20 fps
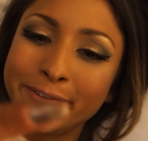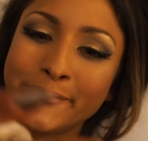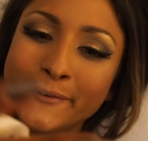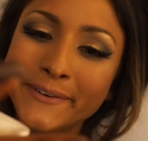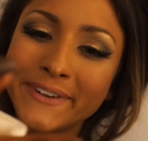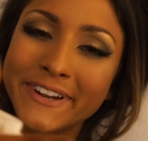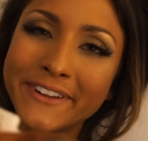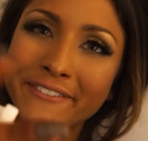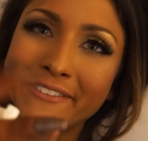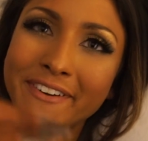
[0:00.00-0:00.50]
Ooh,
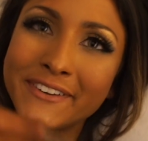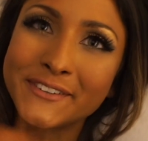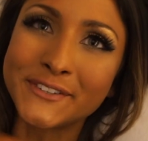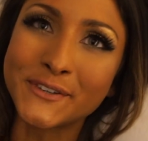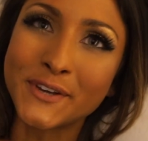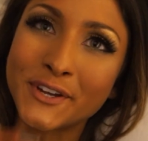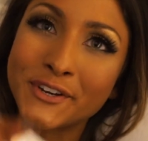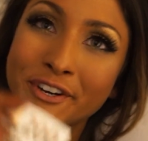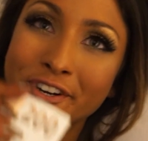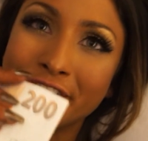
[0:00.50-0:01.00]
and I found
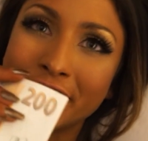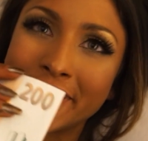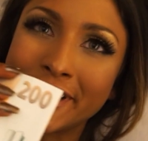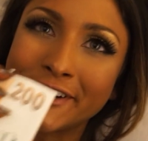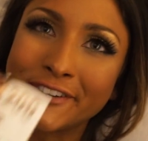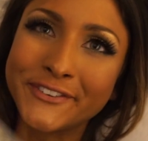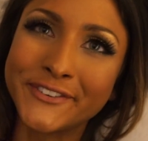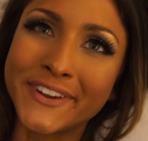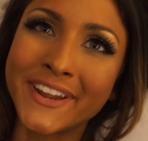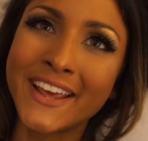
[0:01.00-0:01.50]
200
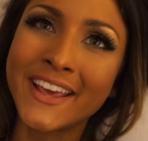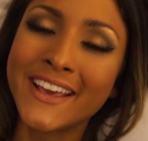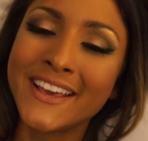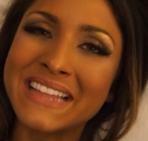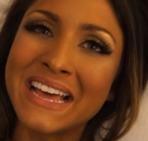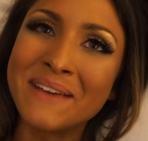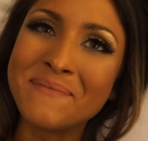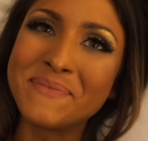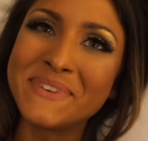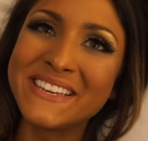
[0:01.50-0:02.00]
crown.
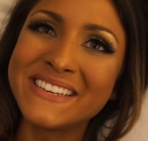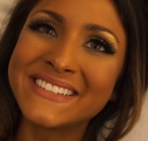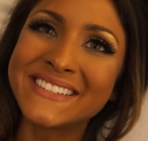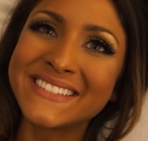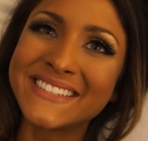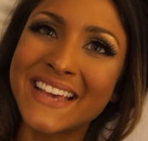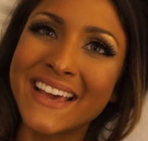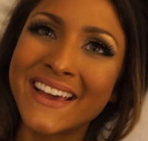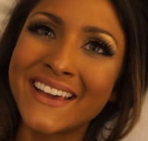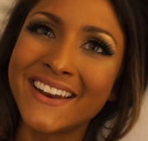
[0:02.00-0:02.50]
That being
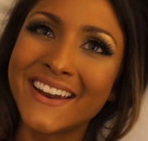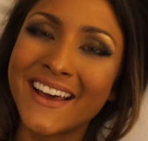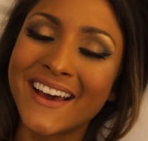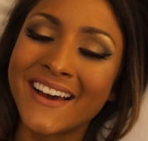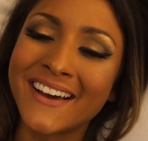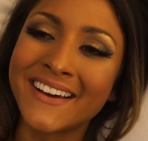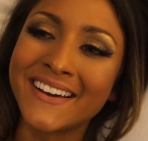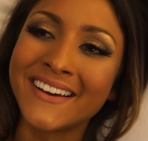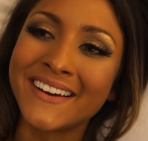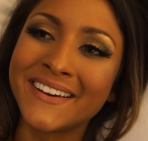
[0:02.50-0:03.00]
said,
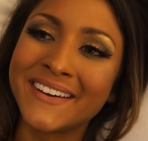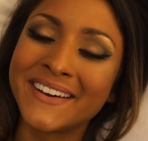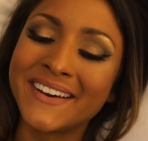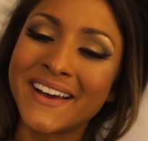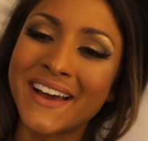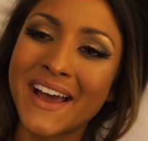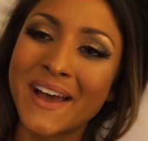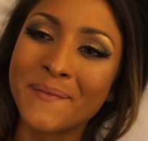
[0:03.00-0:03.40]
uh,